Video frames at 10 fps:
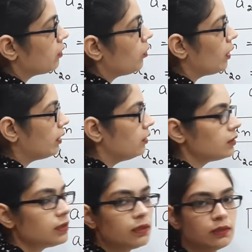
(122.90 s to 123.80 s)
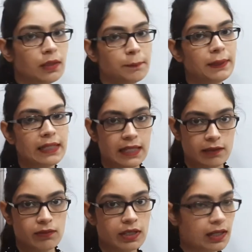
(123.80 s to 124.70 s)
or simply
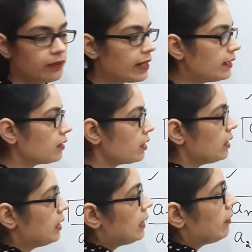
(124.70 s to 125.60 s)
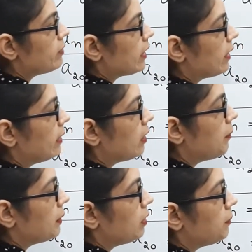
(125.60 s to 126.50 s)
A we can write. If second
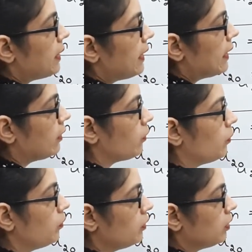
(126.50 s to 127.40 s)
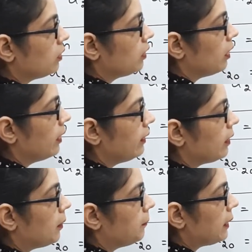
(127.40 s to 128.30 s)
term it will be A2, third
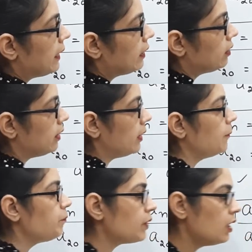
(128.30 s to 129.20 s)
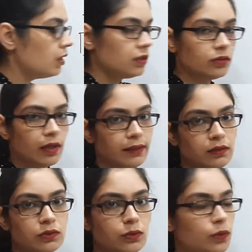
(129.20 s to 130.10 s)
term A3, so
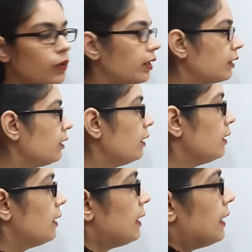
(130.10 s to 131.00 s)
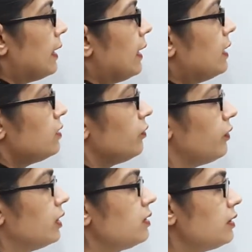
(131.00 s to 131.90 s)
and so on. A is
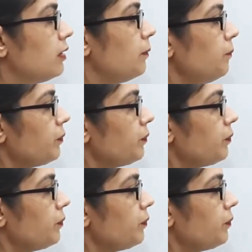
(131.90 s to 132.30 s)
first term,